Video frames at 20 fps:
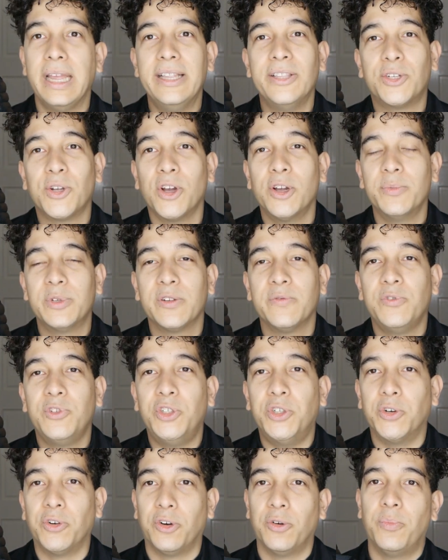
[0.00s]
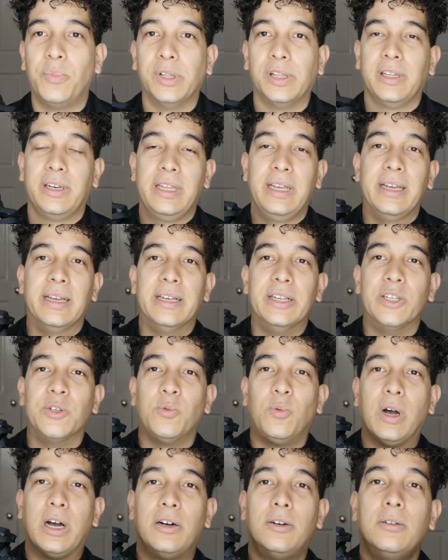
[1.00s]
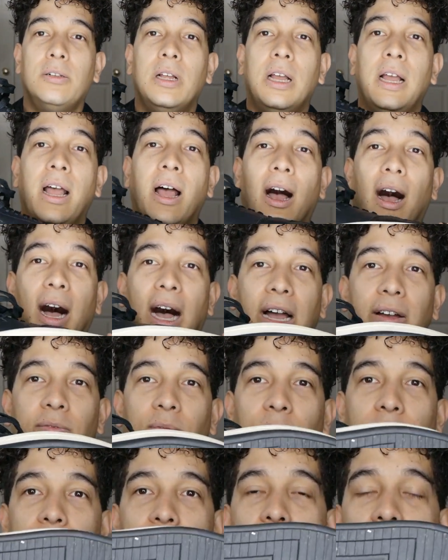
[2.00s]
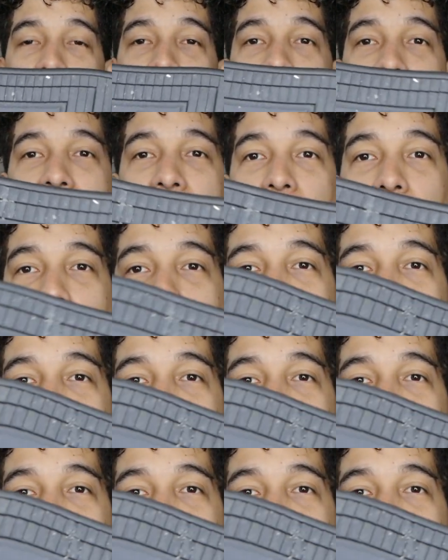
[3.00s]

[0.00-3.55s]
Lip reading: In terms of durability as well, I've worn these out